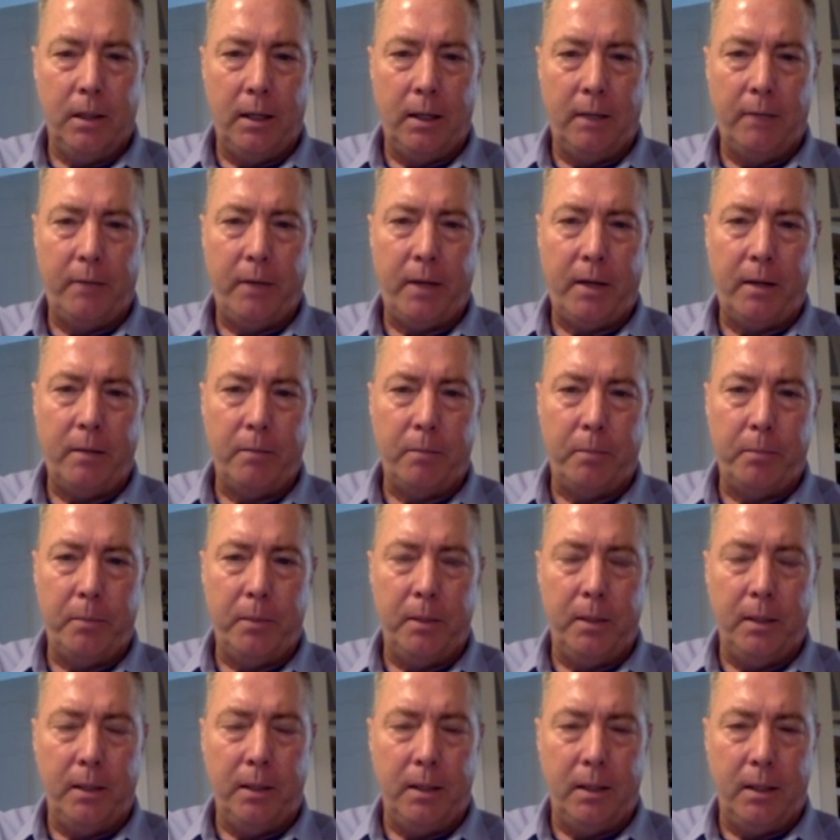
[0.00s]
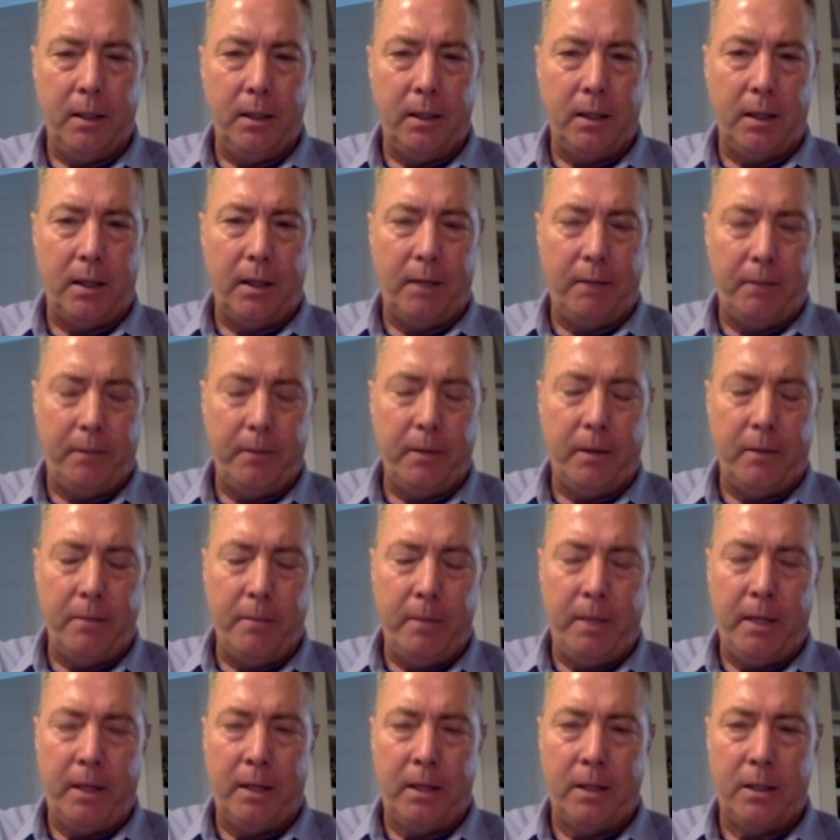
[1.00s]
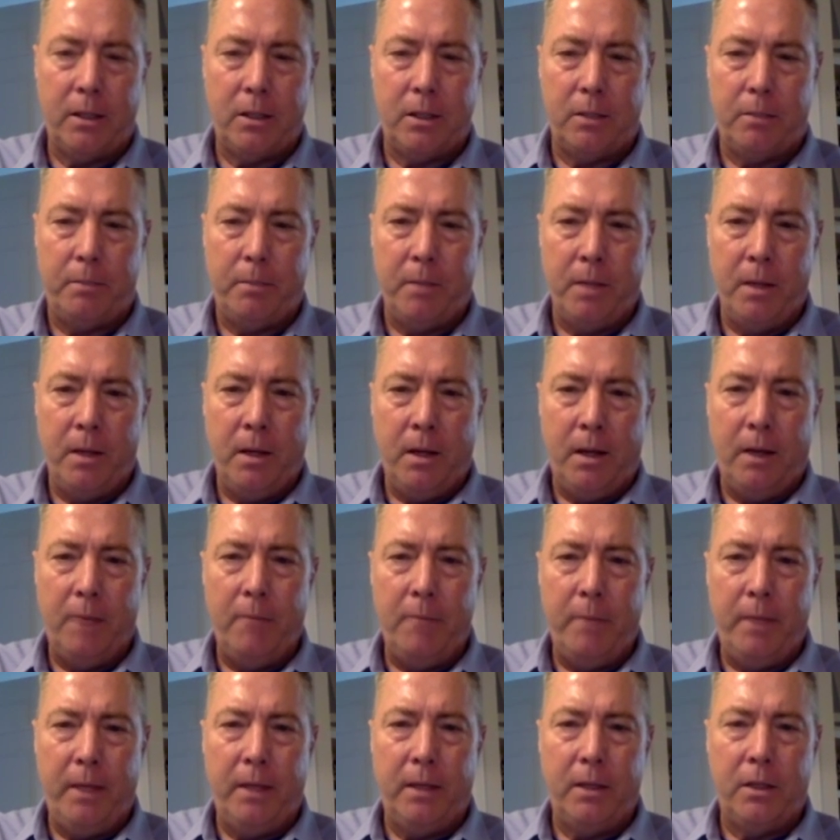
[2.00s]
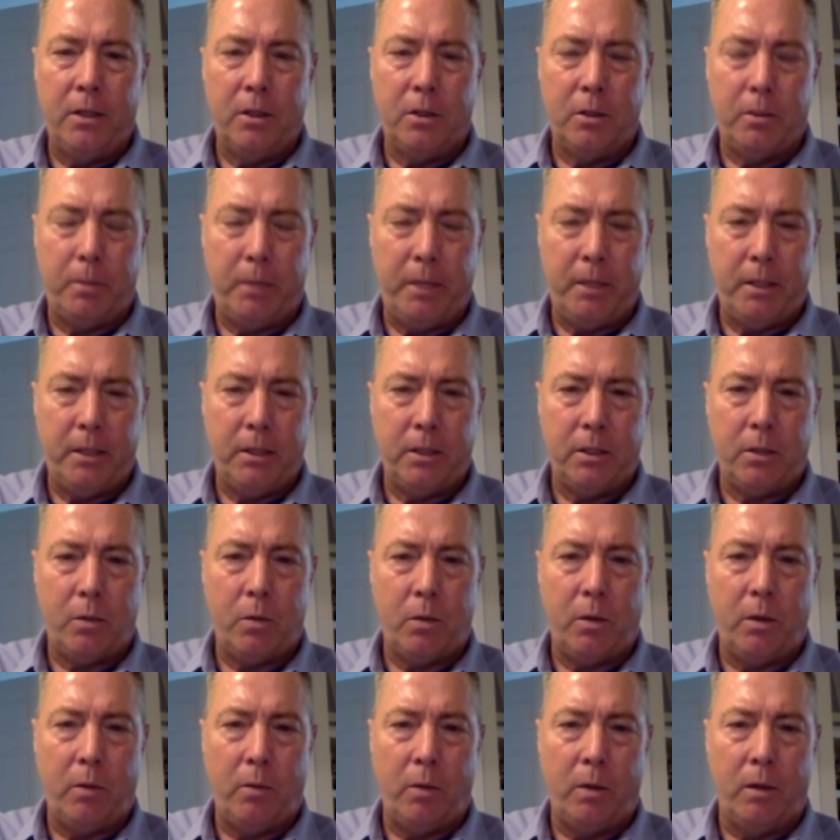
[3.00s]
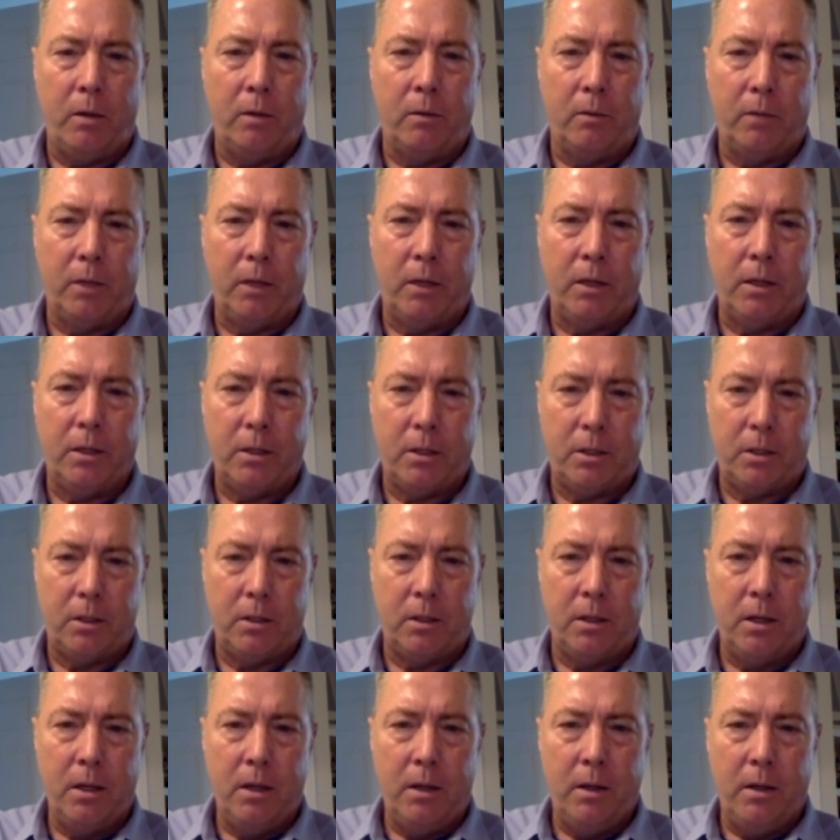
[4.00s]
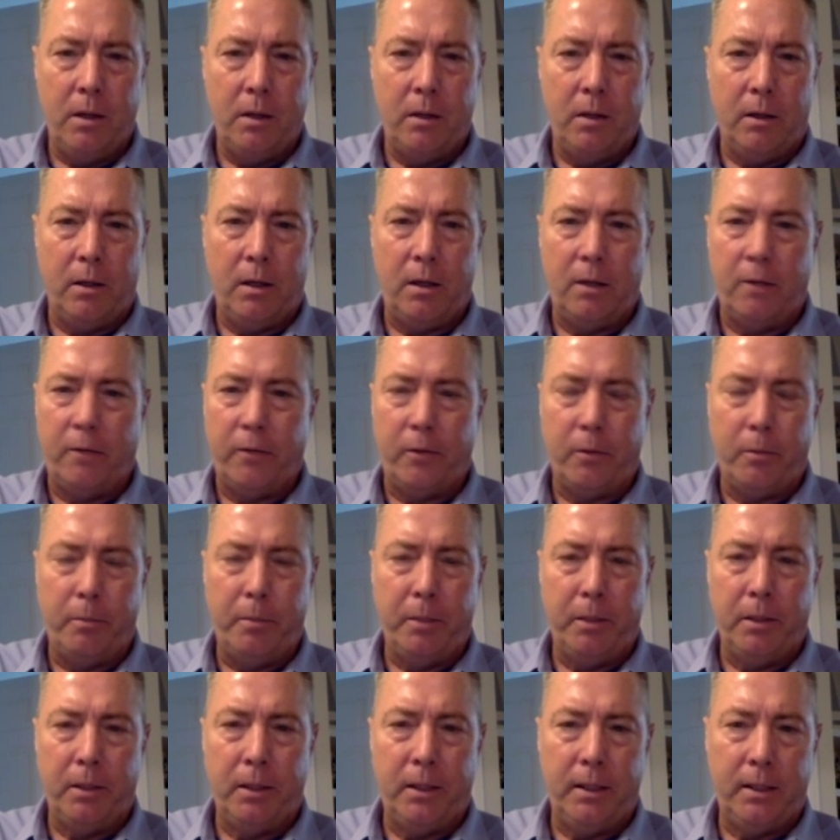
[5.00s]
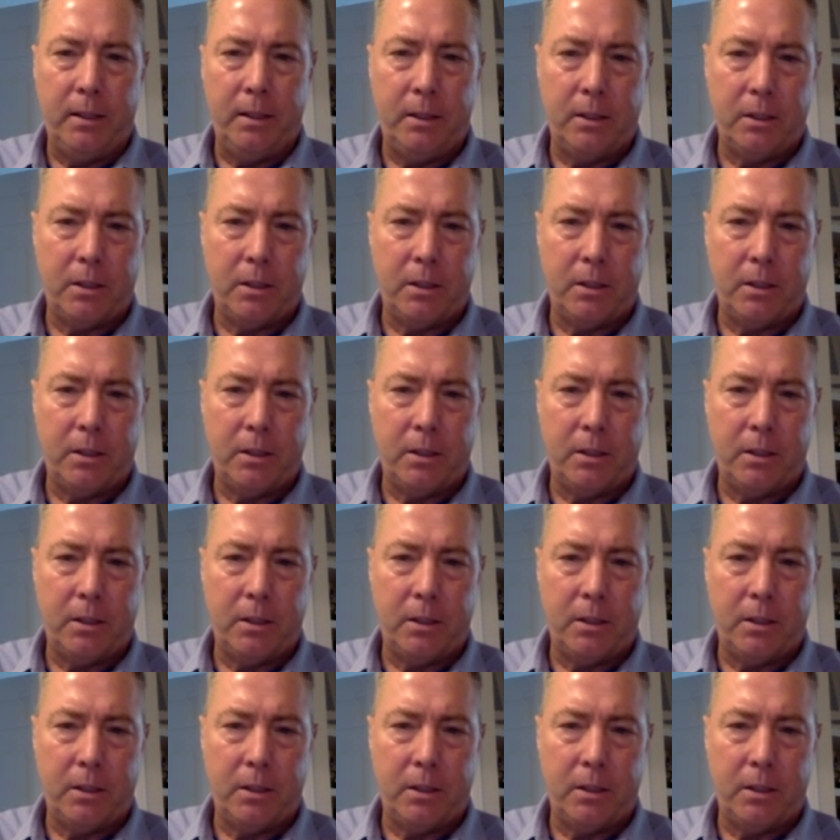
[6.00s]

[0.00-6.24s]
And I've gotten, it, it, I, I've managed the, I've managed those patients quite well in regards to their uncomfortability.